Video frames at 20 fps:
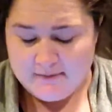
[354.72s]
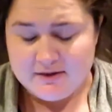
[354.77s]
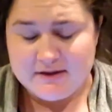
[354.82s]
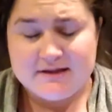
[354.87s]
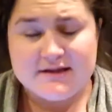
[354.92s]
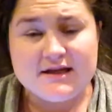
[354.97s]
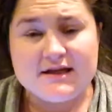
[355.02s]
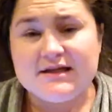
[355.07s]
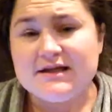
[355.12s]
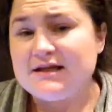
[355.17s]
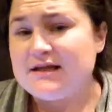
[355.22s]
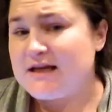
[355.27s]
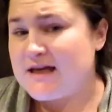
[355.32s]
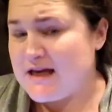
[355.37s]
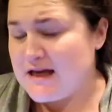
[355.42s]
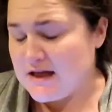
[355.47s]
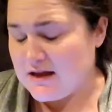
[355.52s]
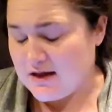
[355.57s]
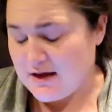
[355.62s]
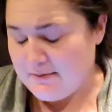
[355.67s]
listening to
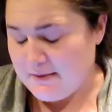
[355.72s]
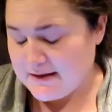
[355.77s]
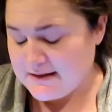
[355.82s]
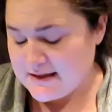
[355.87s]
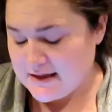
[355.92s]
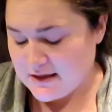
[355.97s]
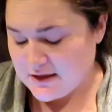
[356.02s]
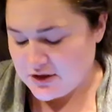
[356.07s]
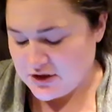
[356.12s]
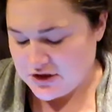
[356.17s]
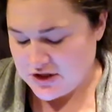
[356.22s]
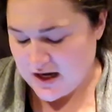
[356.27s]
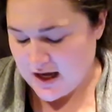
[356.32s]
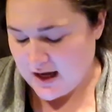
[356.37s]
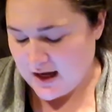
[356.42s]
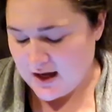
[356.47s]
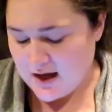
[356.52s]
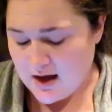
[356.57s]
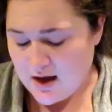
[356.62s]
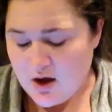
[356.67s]
Tequila by Dan and
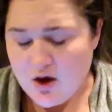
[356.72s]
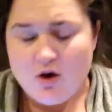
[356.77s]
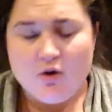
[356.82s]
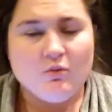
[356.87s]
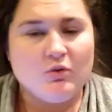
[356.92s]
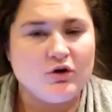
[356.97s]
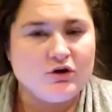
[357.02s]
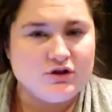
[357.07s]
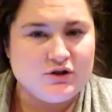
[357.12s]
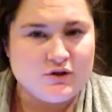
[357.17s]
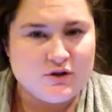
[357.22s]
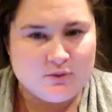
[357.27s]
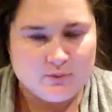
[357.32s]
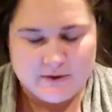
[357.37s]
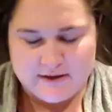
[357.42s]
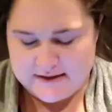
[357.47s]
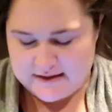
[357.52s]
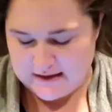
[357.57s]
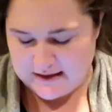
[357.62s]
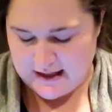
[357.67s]
Shay. We'll do the
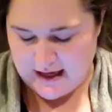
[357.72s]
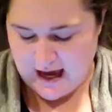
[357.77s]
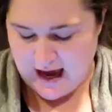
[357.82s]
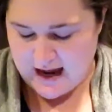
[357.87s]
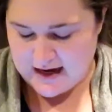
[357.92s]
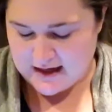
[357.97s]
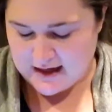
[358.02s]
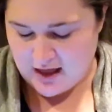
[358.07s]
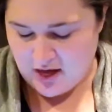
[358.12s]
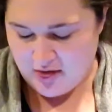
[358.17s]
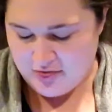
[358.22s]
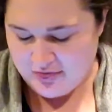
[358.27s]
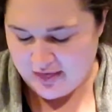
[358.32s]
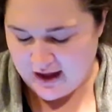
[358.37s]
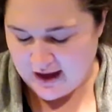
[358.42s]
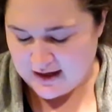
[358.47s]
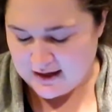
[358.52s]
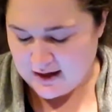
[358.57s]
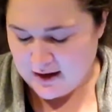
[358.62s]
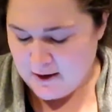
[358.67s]
Recently Added. And
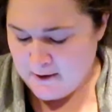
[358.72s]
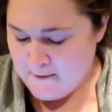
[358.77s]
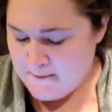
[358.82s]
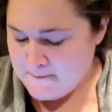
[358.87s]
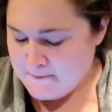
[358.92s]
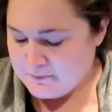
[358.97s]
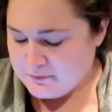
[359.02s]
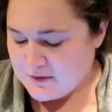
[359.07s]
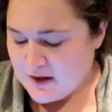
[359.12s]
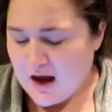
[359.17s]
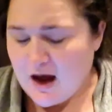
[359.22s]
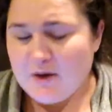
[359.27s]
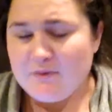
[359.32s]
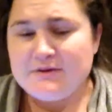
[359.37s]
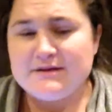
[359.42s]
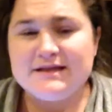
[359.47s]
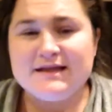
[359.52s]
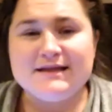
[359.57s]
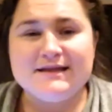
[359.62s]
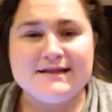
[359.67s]
then I
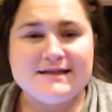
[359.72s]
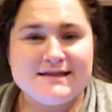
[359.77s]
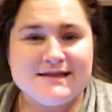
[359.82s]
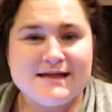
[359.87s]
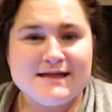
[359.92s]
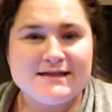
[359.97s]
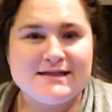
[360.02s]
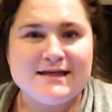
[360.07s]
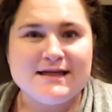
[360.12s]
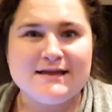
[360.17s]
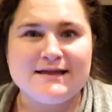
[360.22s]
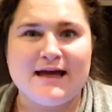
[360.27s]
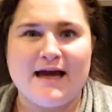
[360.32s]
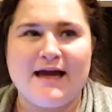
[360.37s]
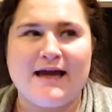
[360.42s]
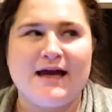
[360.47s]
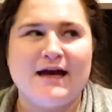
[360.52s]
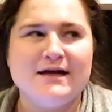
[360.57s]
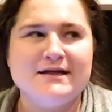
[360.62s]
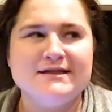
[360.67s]
was listening to
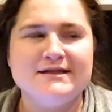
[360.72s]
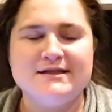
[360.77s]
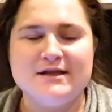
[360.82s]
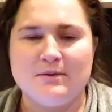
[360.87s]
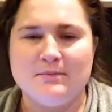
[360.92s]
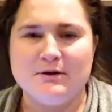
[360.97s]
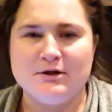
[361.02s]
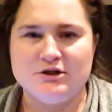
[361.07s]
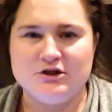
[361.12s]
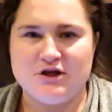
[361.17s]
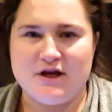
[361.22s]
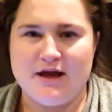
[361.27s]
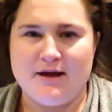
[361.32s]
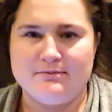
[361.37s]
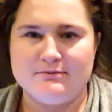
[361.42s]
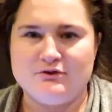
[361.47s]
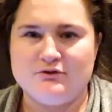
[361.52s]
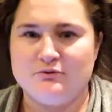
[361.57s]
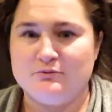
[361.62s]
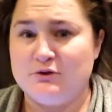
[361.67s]
like Summer
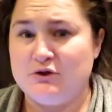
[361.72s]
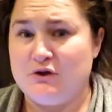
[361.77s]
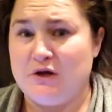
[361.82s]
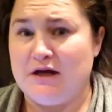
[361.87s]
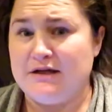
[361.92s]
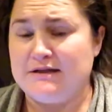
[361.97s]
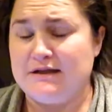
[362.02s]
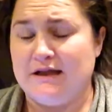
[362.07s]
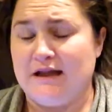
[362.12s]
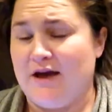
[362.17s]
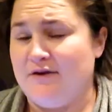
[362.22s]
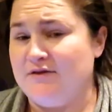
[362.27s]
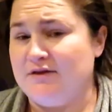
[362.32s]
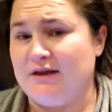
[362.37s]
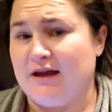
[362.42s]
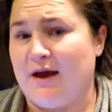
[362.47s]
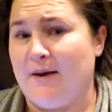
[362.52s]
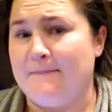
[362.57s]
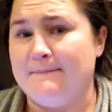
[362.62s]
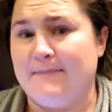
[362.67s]
Jams from
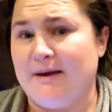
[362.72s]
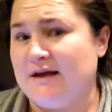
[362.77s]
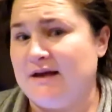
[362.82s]
2011, like a